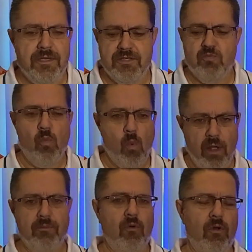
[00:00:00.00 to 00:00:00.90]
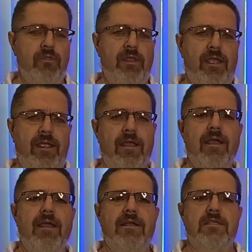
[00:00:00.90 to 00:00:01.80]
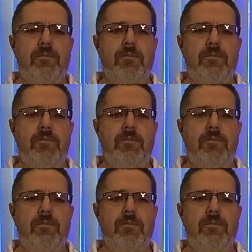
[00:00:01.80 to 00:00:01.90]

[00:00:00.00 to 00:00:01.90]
It's just one more thing to